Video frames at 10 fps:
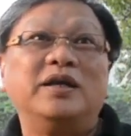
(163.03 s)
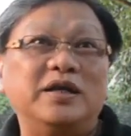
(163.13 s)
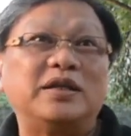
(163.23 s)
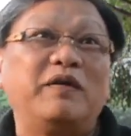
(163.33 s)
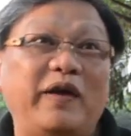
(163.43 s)

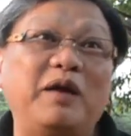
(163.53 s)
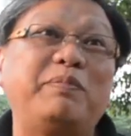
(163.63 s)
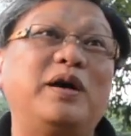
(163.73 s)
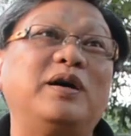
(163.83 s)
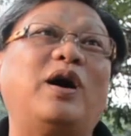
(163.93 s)
it's
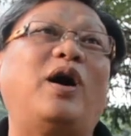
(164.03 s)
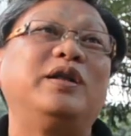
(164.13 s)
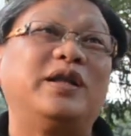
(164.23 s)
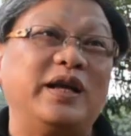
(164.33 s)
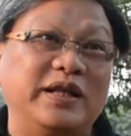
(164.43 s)
available
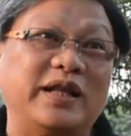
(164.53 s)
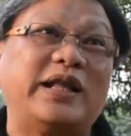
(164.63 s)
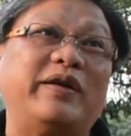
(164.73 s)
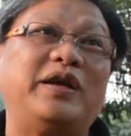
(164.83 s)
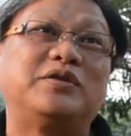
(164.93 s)
on the
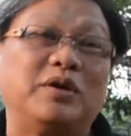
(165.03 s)
internet already,